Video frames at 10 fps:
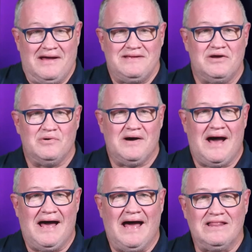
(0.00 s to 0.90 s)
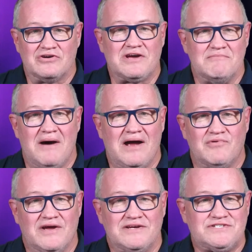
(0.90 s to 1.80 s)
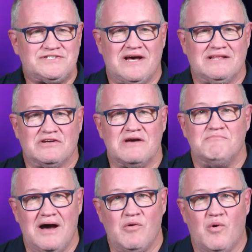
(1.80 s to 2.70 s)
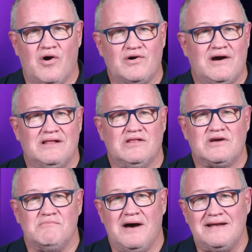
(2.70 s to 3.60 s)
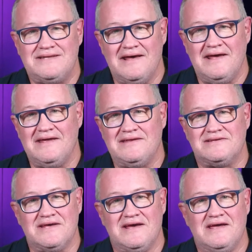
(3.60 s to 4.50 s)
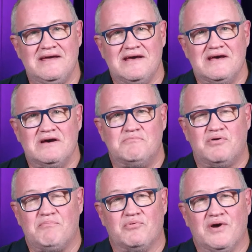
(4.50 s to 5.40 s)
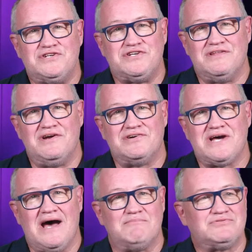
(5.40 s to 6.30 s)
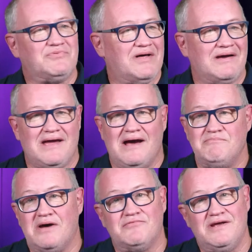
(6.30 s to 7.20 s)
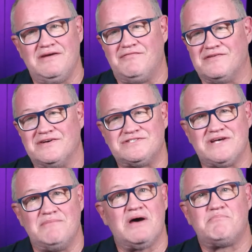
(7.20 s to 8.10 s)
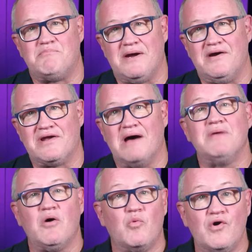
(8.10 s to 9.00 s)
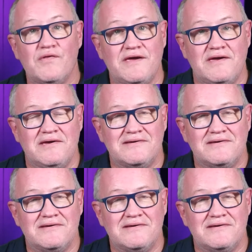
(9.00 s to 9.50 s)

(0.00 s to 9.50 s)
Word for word: you know, I, I, look at my race, I look at my walk, I look at my day to day preparation. There are times when, like, I'm not ready for this, I'm not prepared, I'm not worthy.